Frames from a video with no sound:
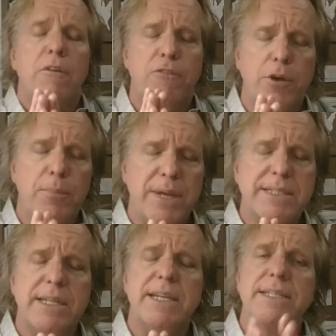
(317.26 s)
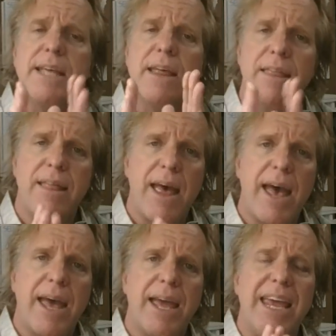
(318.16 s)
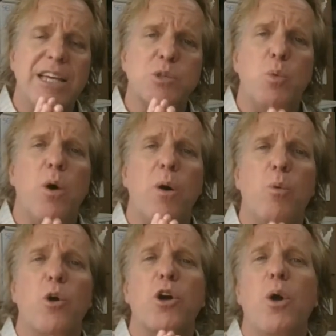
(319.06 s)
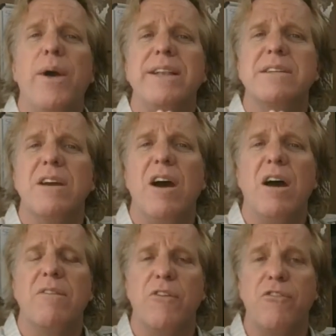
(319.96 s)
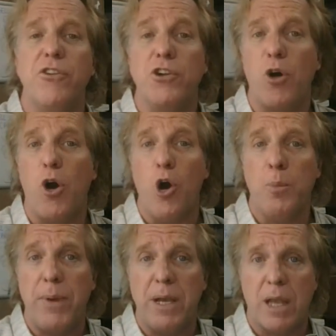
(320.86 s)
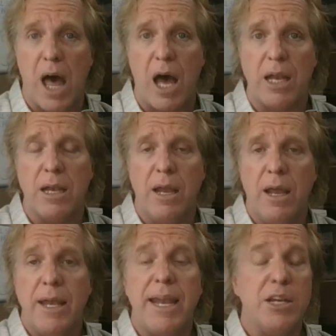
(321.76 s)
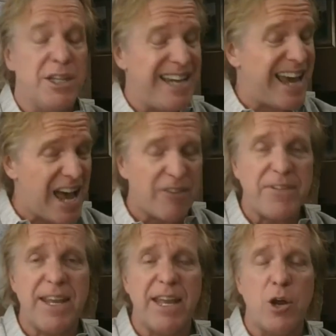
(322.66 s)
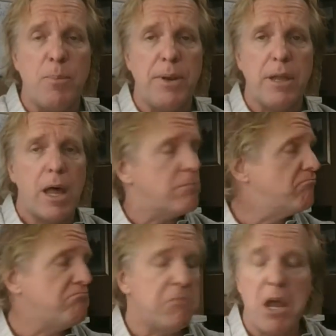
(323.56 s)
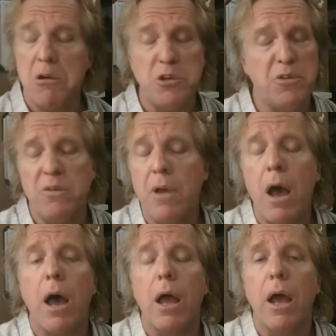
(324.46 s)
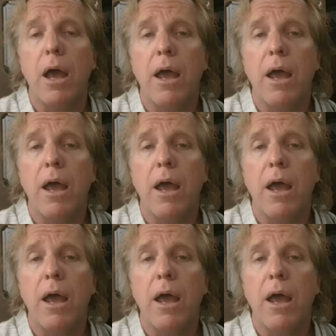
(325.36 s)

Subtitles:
for your business, that is what we're going to cover for your open lot. Now, do you have to get open lot? No, you do not.